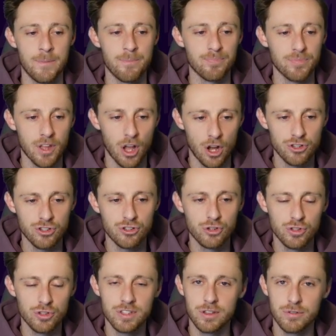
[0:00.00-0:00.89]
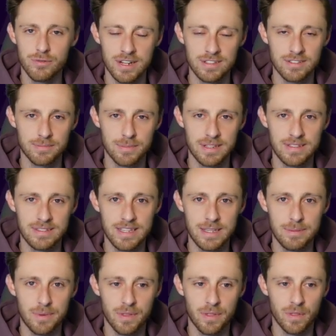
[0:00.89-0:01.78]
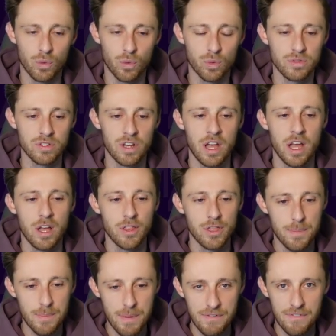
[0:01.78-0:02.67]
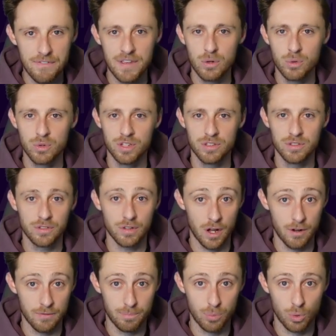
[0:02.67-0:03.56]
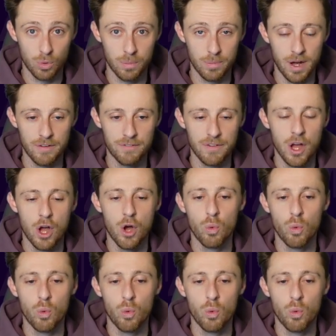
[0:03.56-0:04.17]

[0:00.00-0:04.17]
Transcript: I just looked at the rest of my team and thought the midfielders of Bournemouth,